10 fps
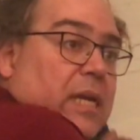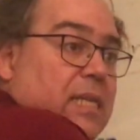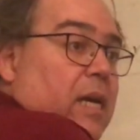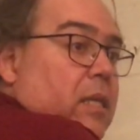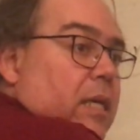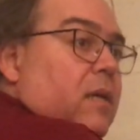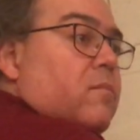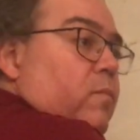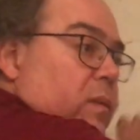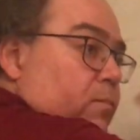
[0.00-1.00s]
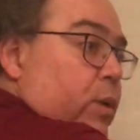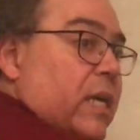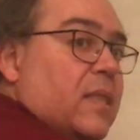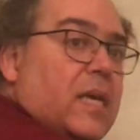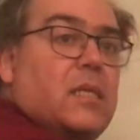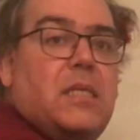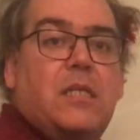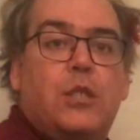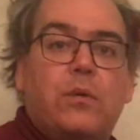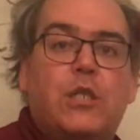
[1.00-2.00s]
exactly putting things
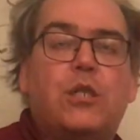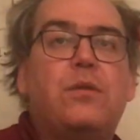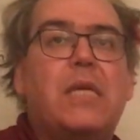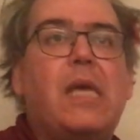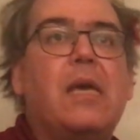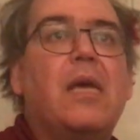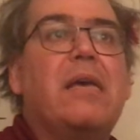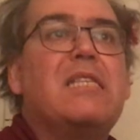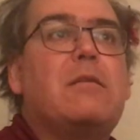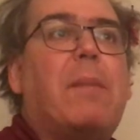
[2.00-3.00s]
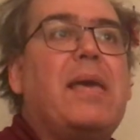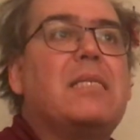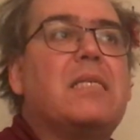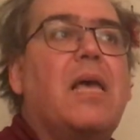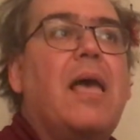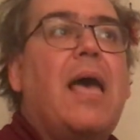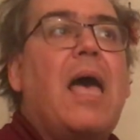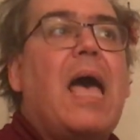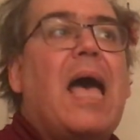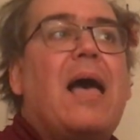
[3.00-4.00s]
into a 2D space
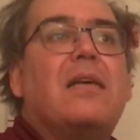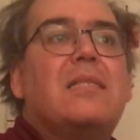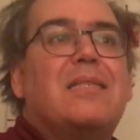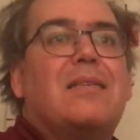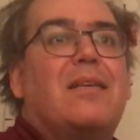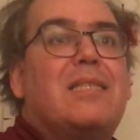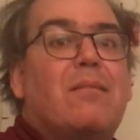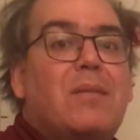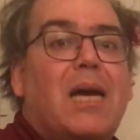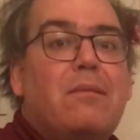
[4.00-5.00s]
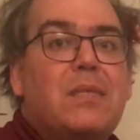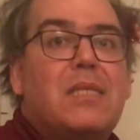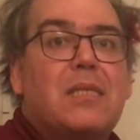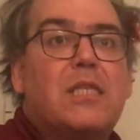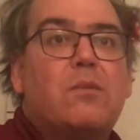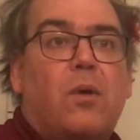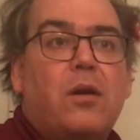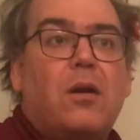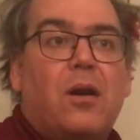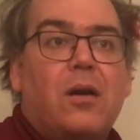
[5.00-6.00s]
sometimes the
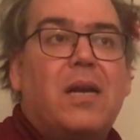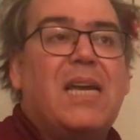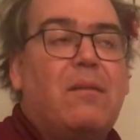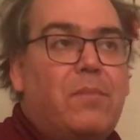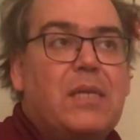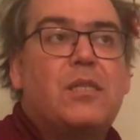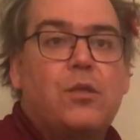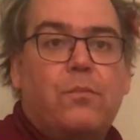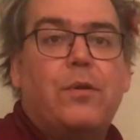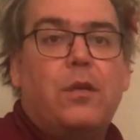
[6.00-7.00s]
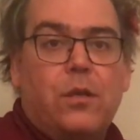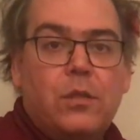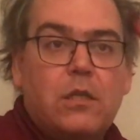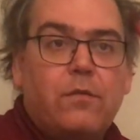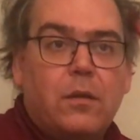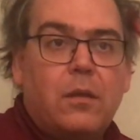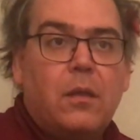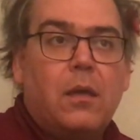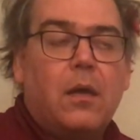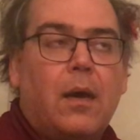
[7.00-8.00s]
smart art can be super
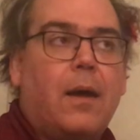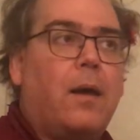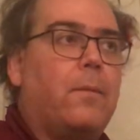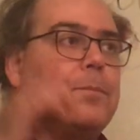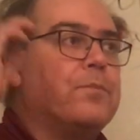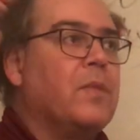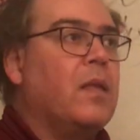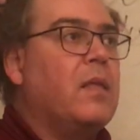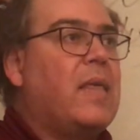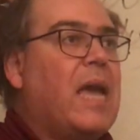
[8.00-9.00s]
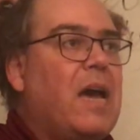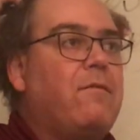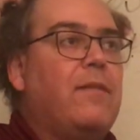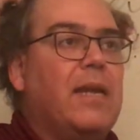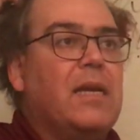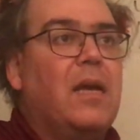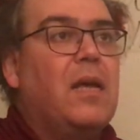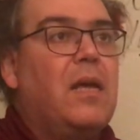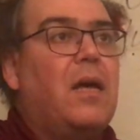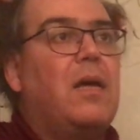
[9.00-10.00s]
useful. Um, they have like
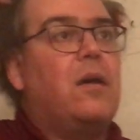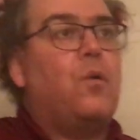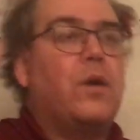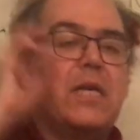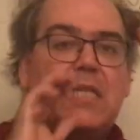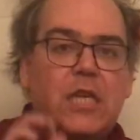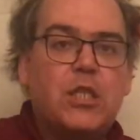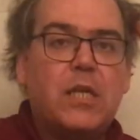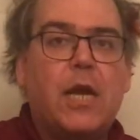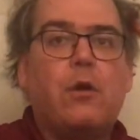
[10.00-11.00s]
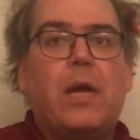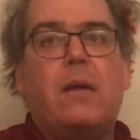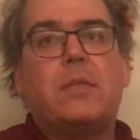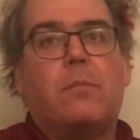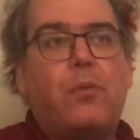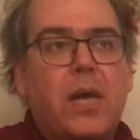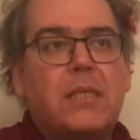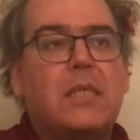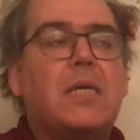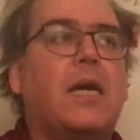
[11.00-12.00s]
organization diagrams and
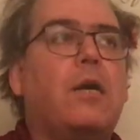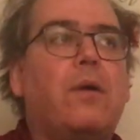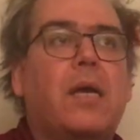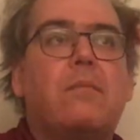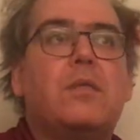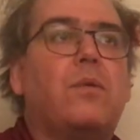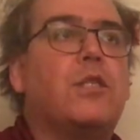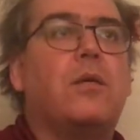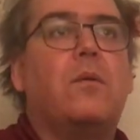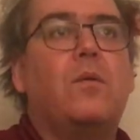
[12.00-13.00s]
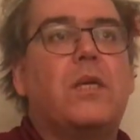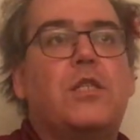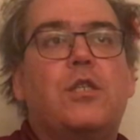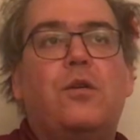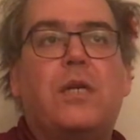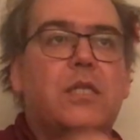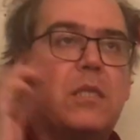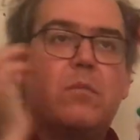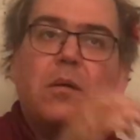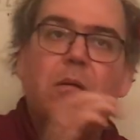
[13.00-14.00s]
process diagrams, which which you can
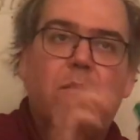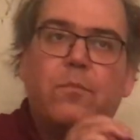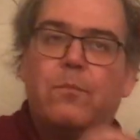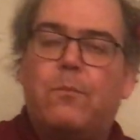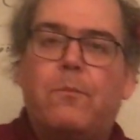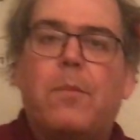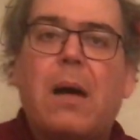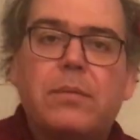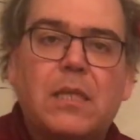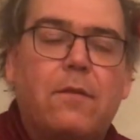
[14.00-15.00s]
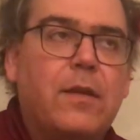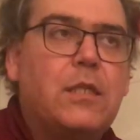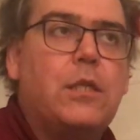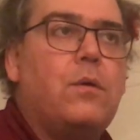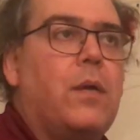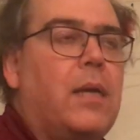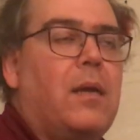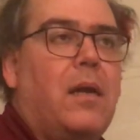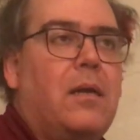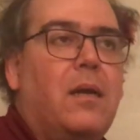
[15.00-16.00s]
just pop stuff into and
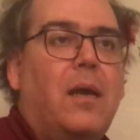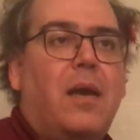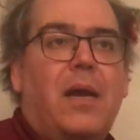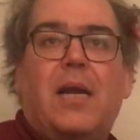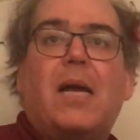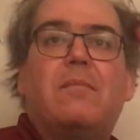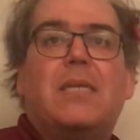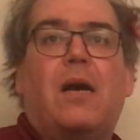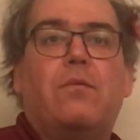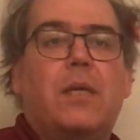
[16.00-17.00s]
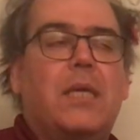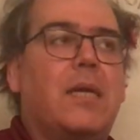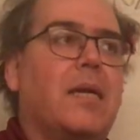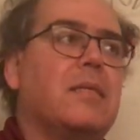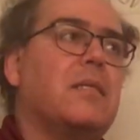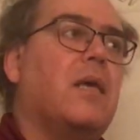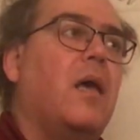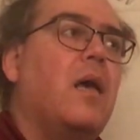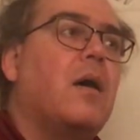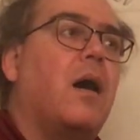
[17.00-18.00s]
it, and and it comes out really nice.
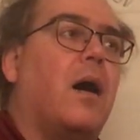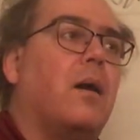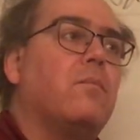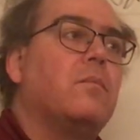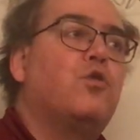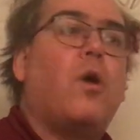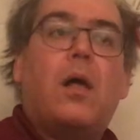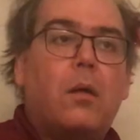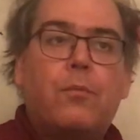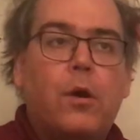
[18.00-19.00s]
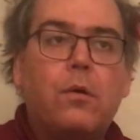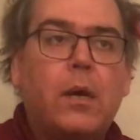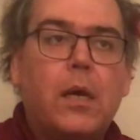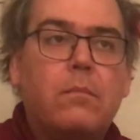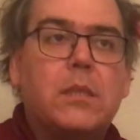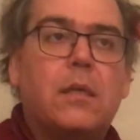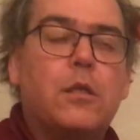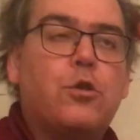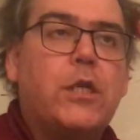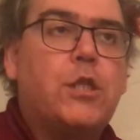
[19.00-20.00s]
Um, draw programs,
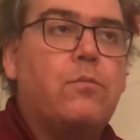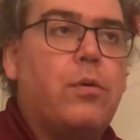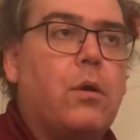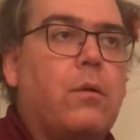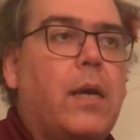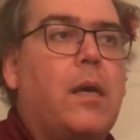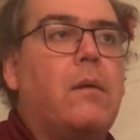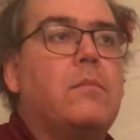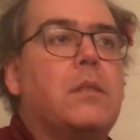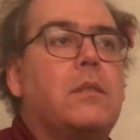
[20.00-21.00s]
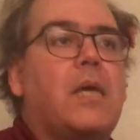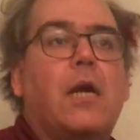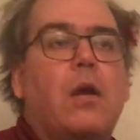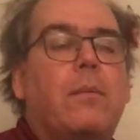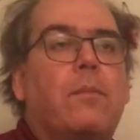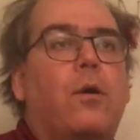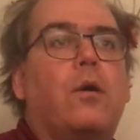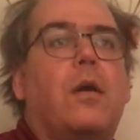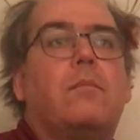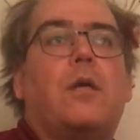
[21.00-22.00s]
illustration programs, diagramming
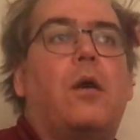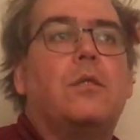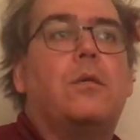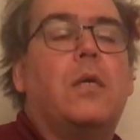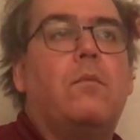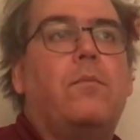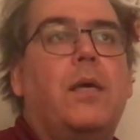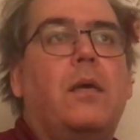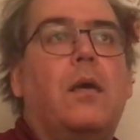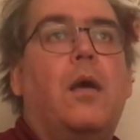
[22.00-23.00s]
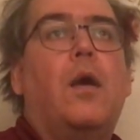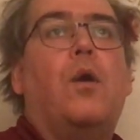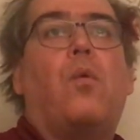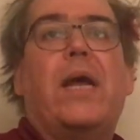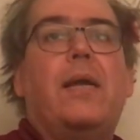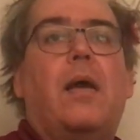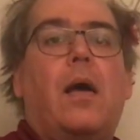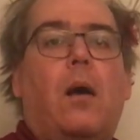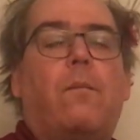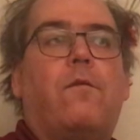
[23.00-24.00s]
programs also can be quite
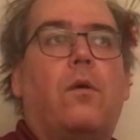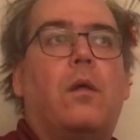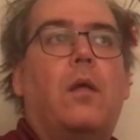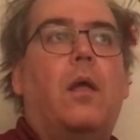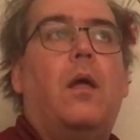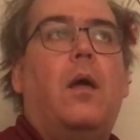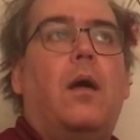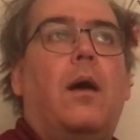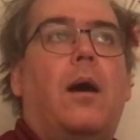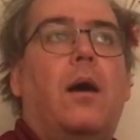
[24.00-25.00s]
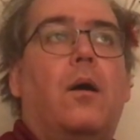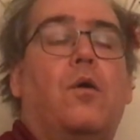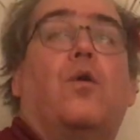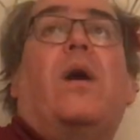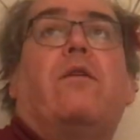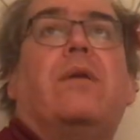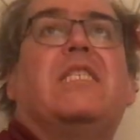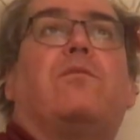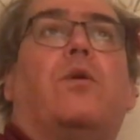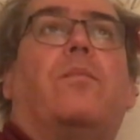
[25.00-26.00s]
helpful uh, or quite
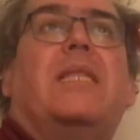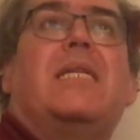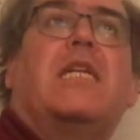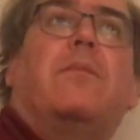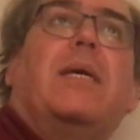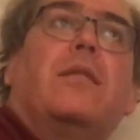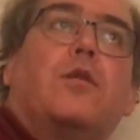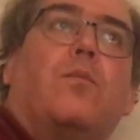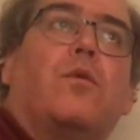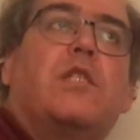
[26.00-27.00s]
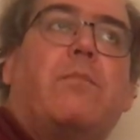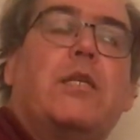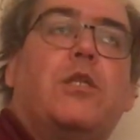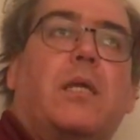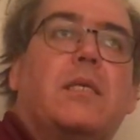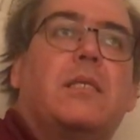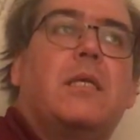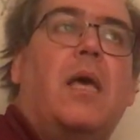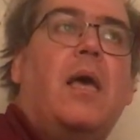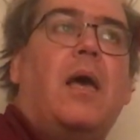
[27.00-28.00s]
reasonable, but they tend to be a little more
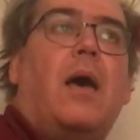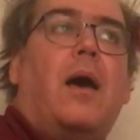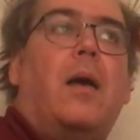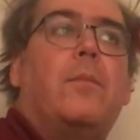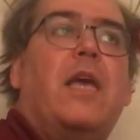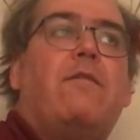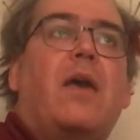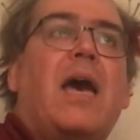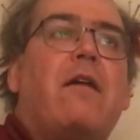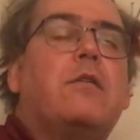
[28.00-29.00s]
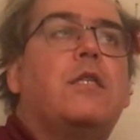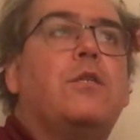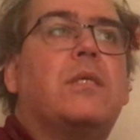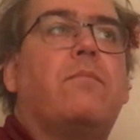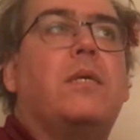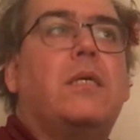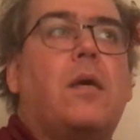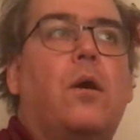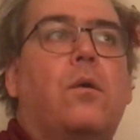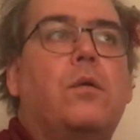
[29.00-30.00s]
specialist. Um, if you have to do something
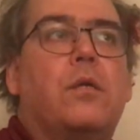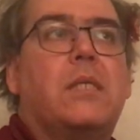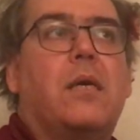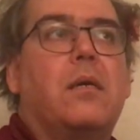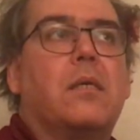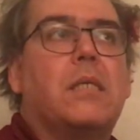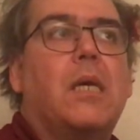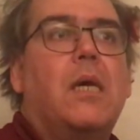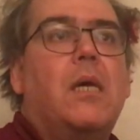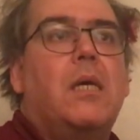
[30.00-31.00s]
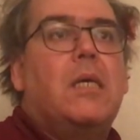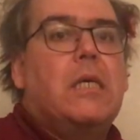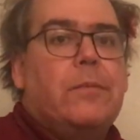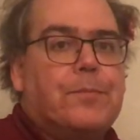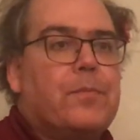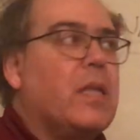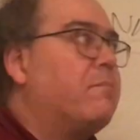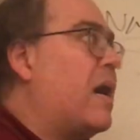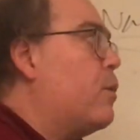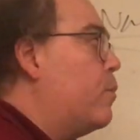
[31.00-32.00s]
to hone your skills,
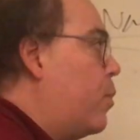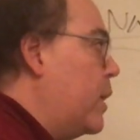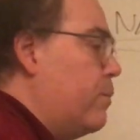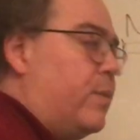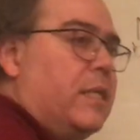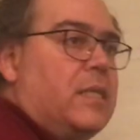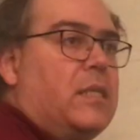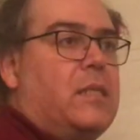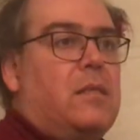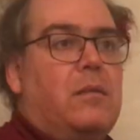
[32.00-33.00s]
PowerPoint present